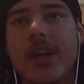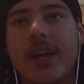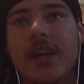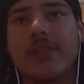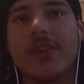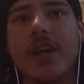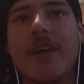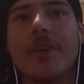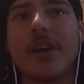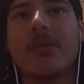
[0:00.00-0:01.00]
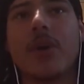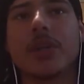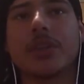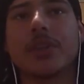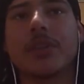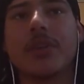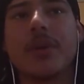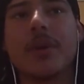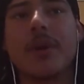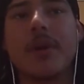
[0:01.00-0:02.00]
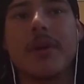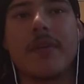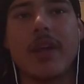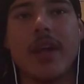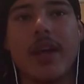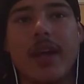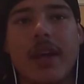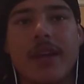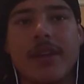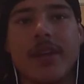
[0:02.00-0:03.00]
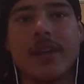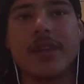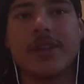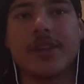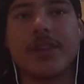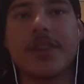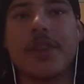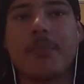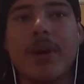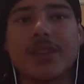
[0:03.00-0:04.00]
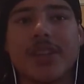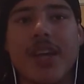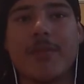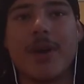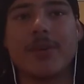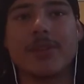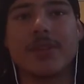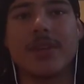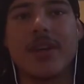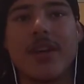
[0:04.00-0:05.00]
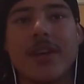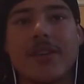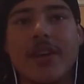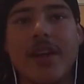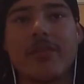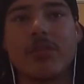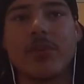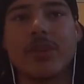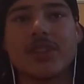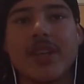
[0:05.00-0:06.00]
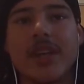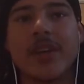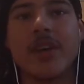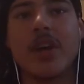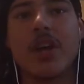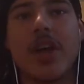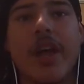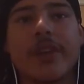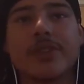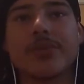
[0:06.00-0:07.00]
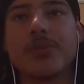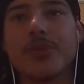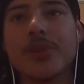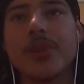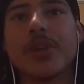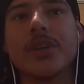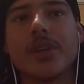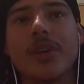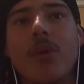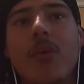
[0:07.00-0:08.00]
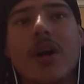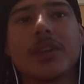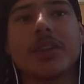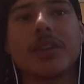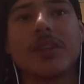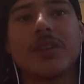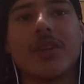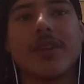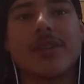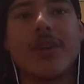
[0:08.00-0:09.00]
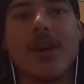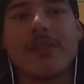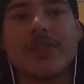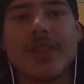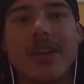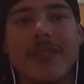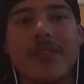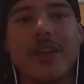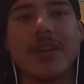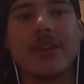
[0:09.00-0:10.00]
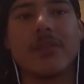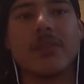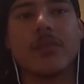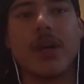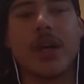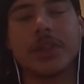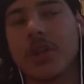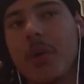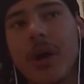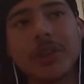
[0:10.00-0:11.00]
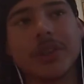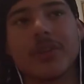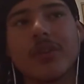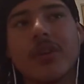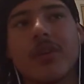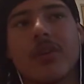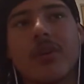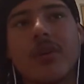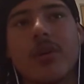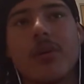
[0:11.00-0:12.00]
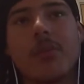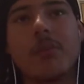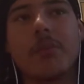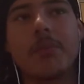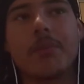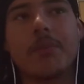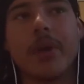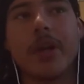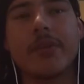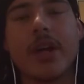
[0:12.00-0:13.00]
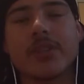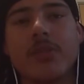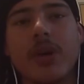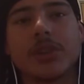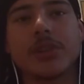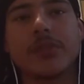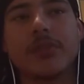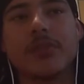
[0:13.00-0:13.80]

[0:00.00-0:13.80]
And I'm thinking, I'm not going to watch it. And then the buzz came out. Then everyone was saying, it's really good, go watch it. So all of a sudden I'm thinking, I should go watch it. But I never got to watch it.